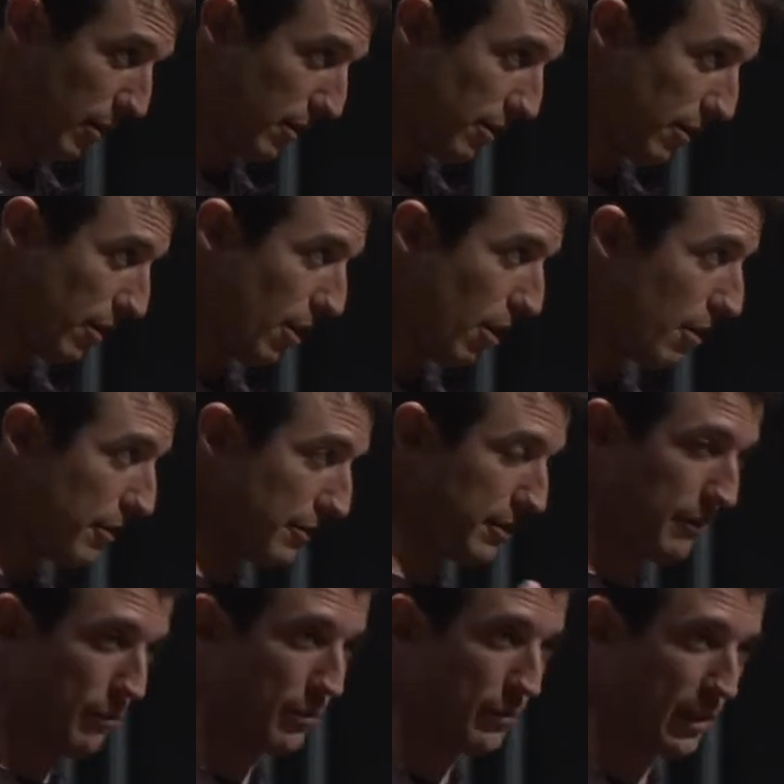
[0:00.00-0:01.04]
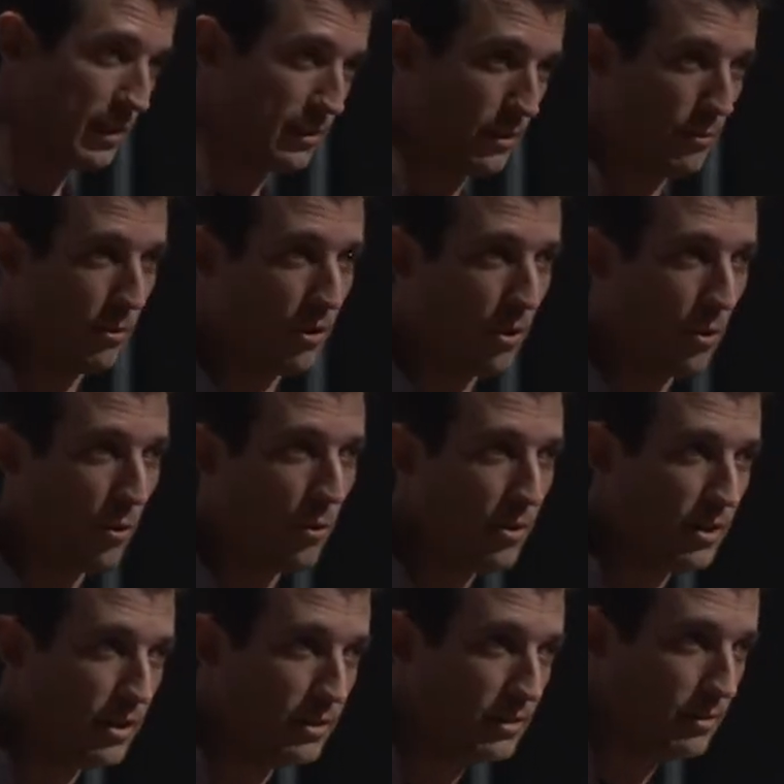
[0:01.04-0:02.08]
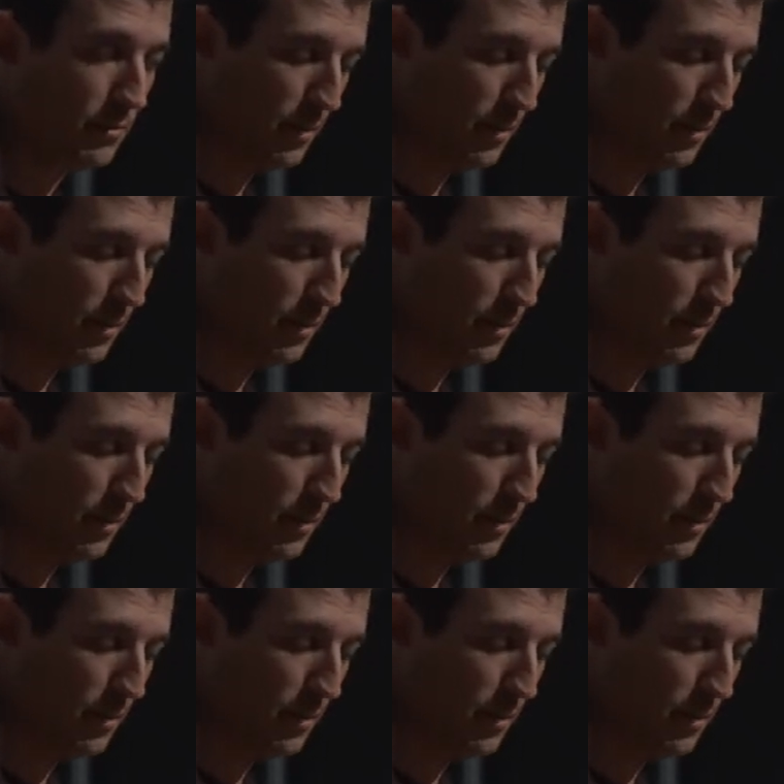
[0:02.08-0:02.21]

all the different things that were in our ordinance,